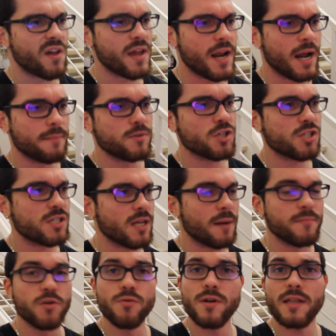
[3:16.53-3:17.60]
and
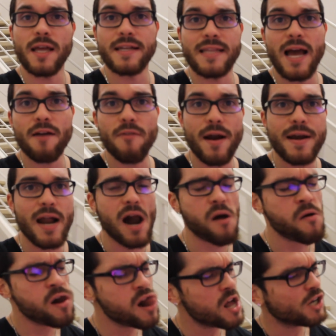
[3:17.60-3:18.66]
I'm doing it like that right
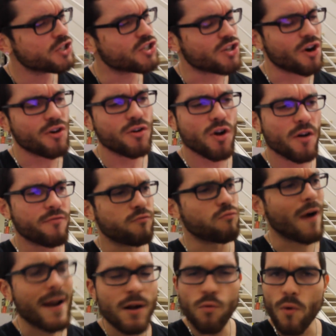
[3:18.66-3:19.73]
now, starting off
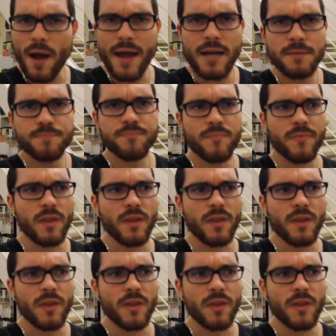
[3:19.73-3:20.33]
right away.